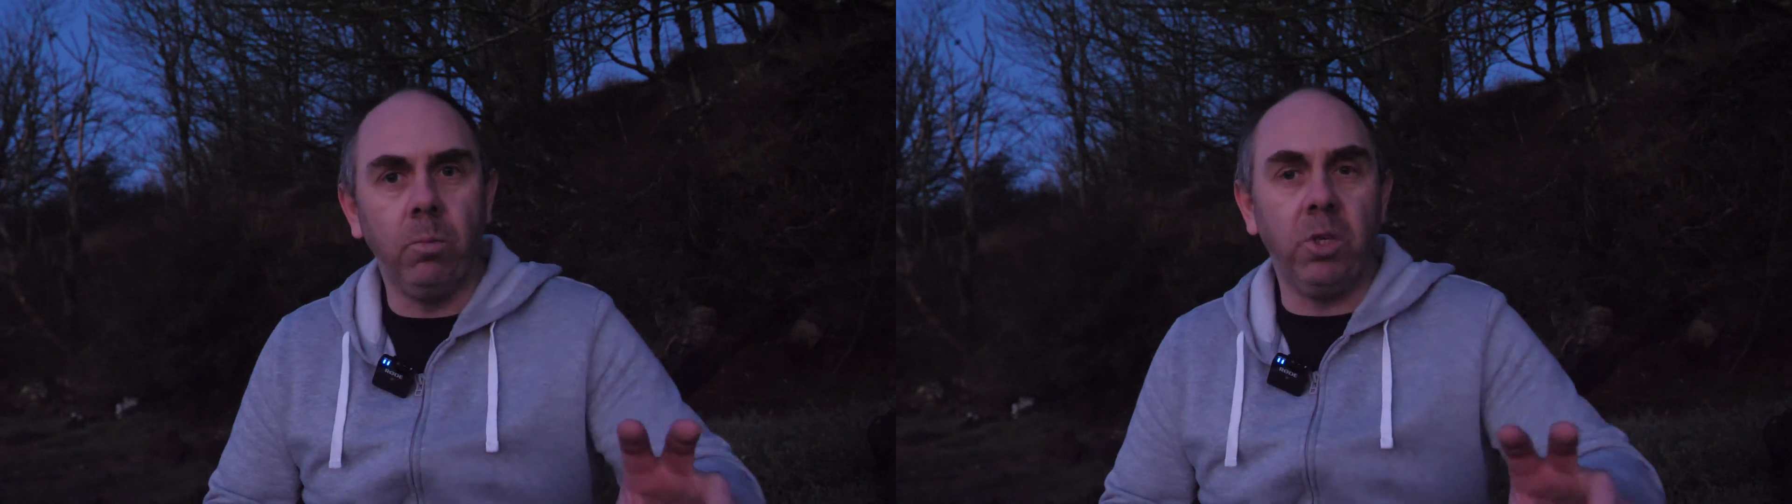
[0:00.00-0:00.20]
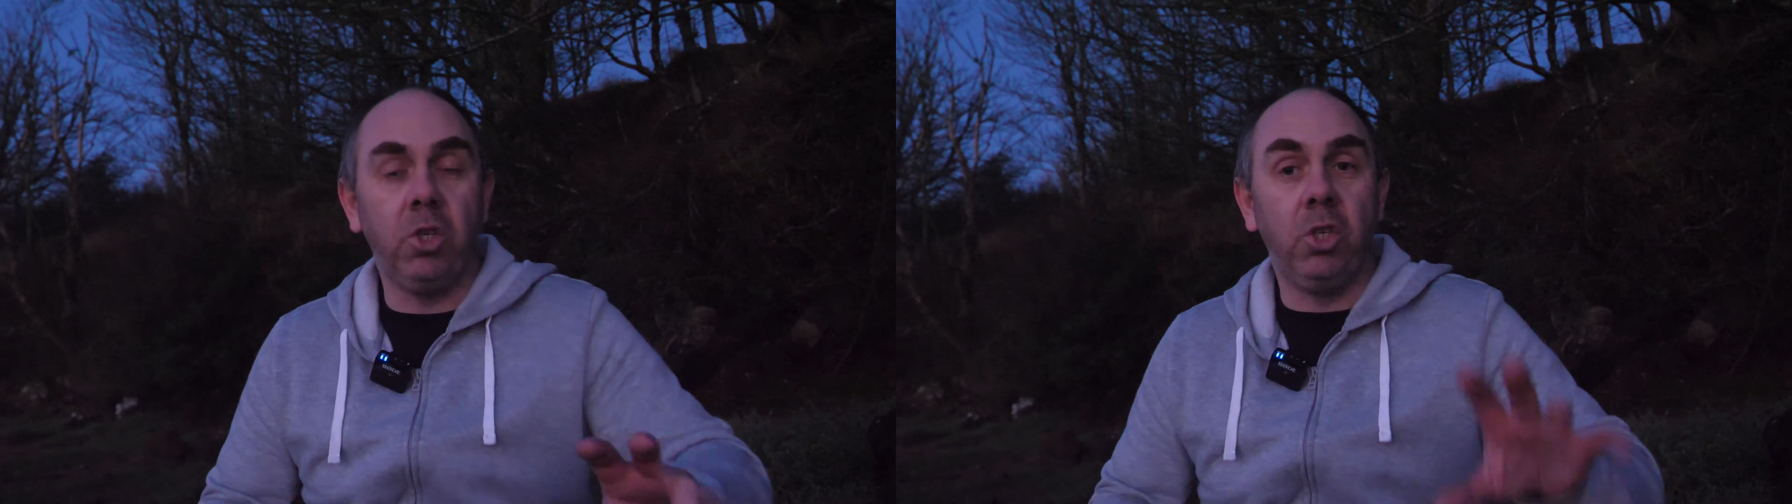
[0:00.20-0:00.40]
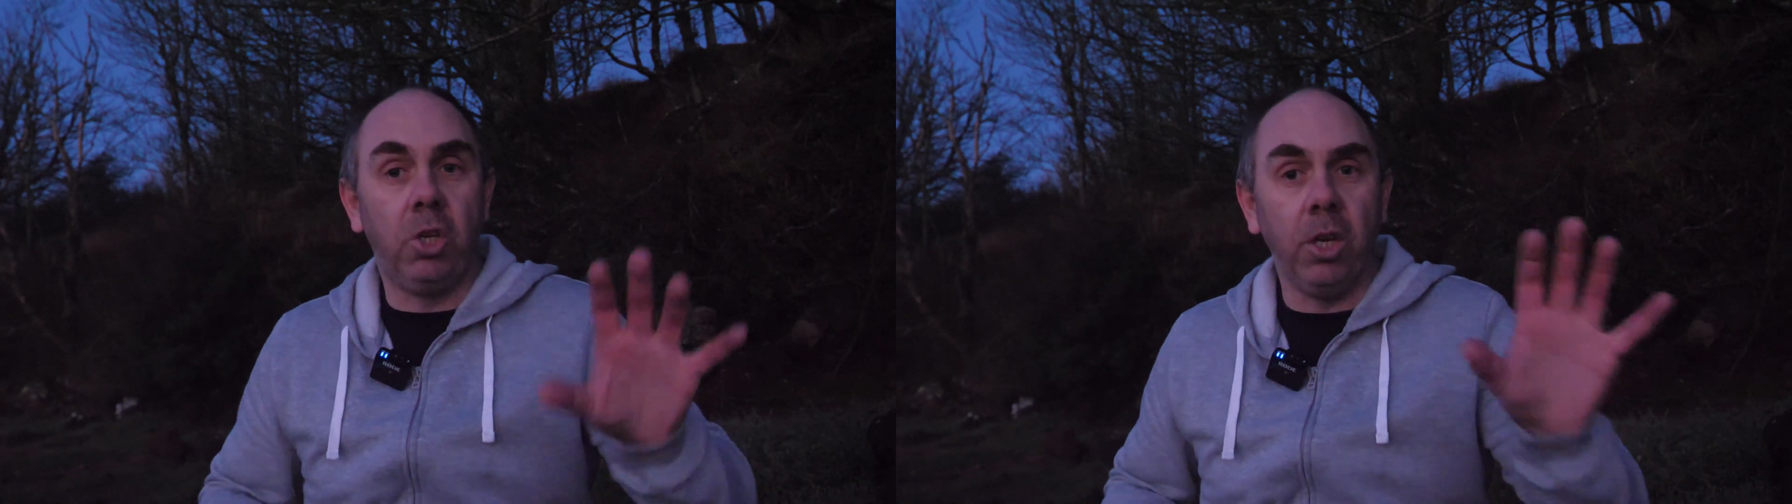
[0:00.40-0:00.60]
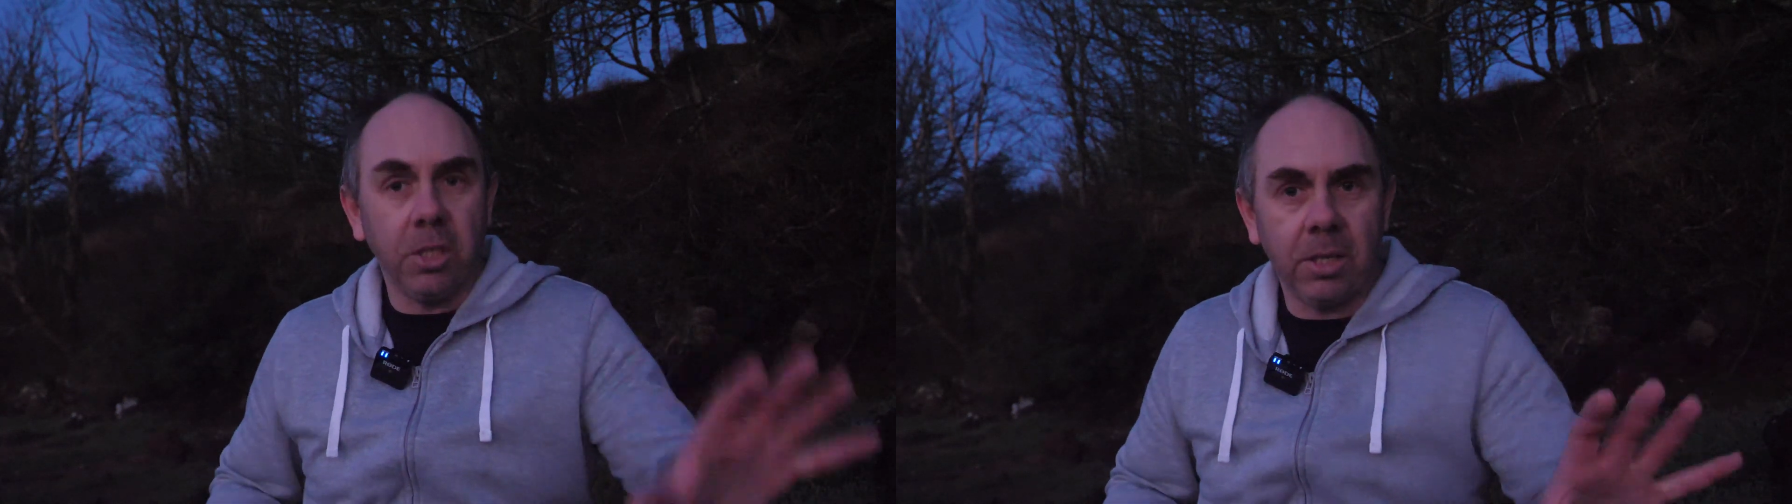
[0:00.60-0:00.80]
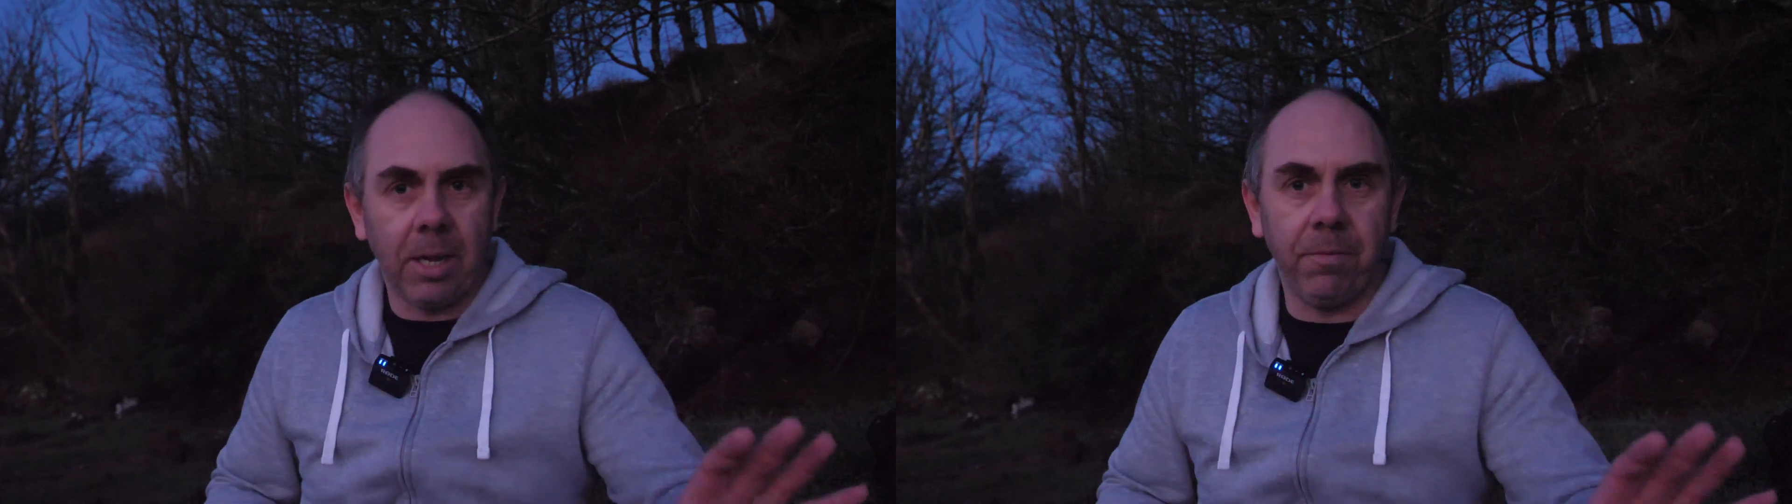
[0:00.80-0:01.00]
which
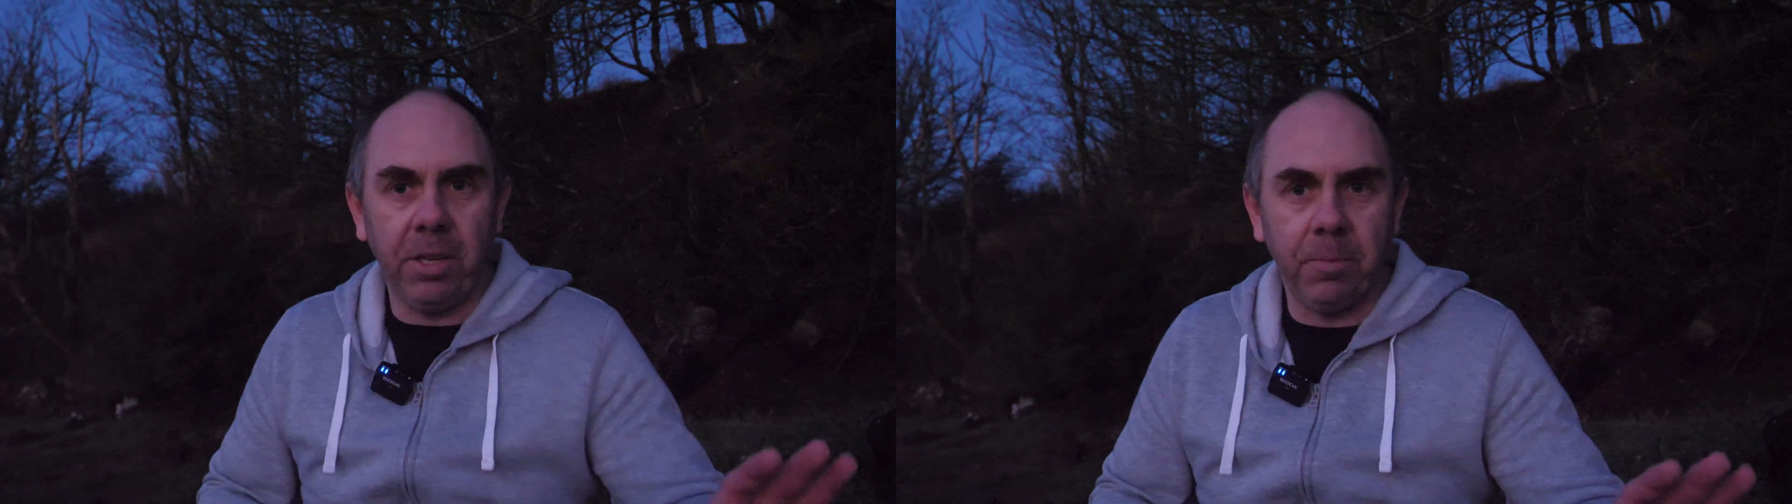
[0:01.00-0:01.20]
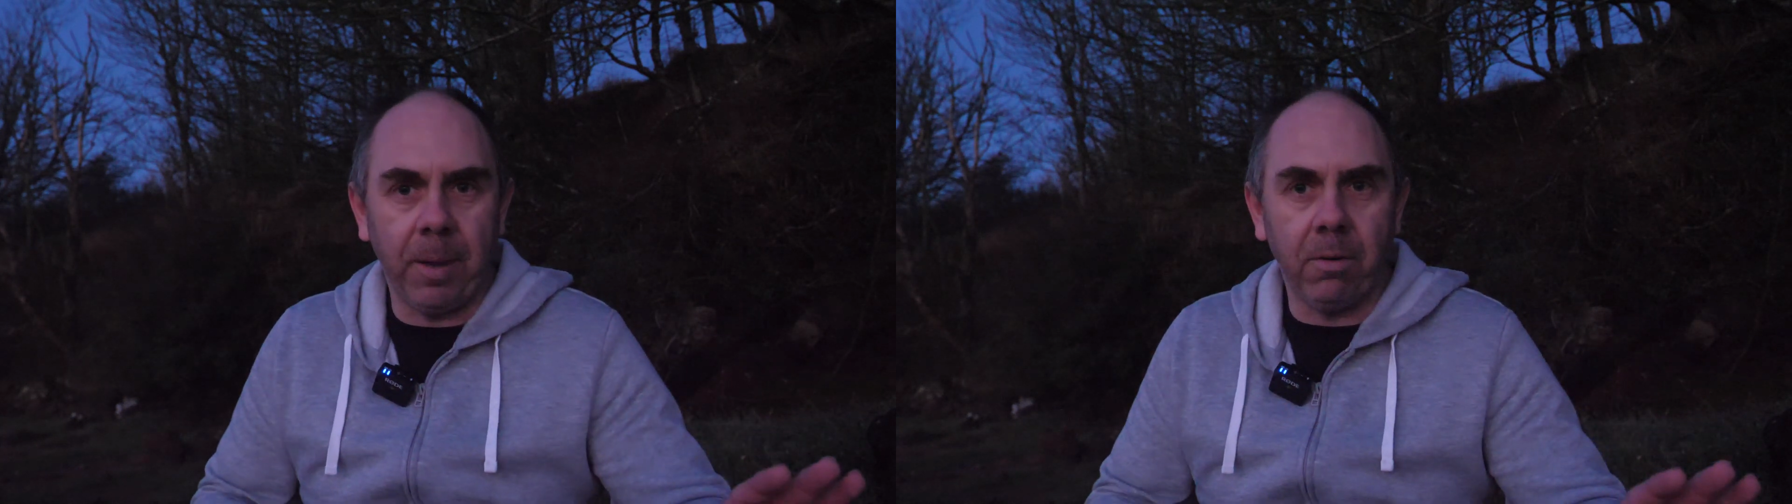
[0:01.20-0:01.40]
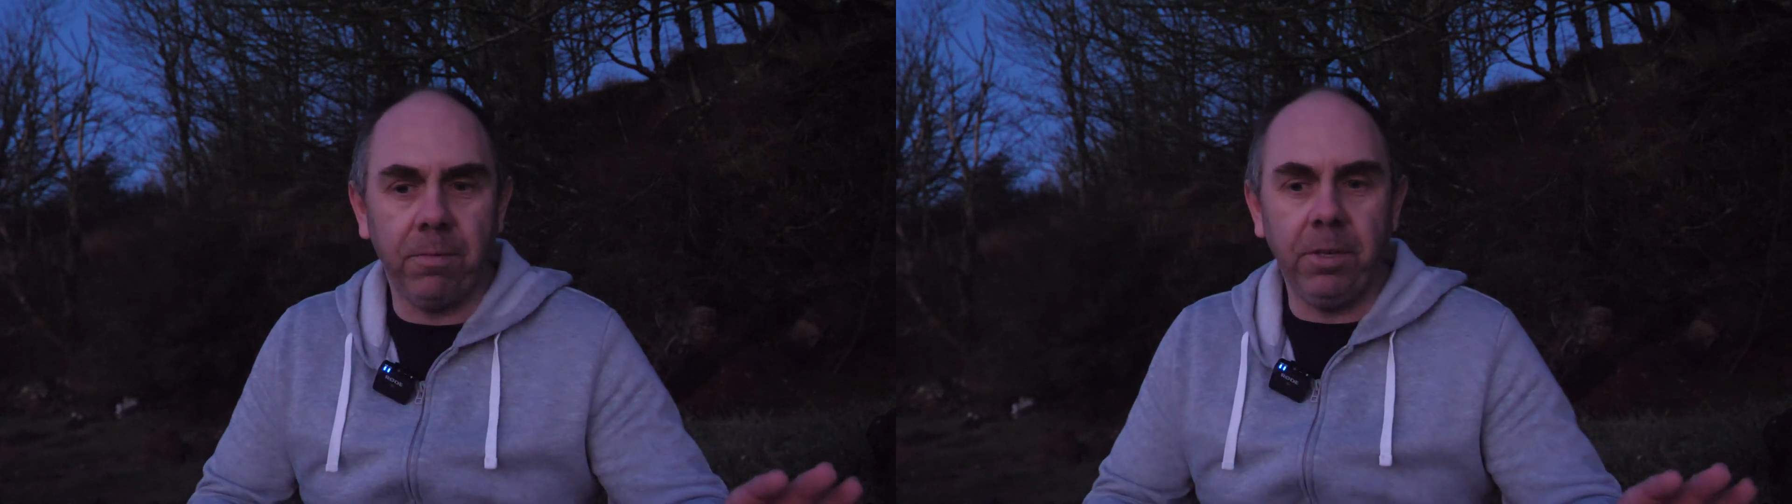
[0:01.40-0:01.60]
doesn't have this power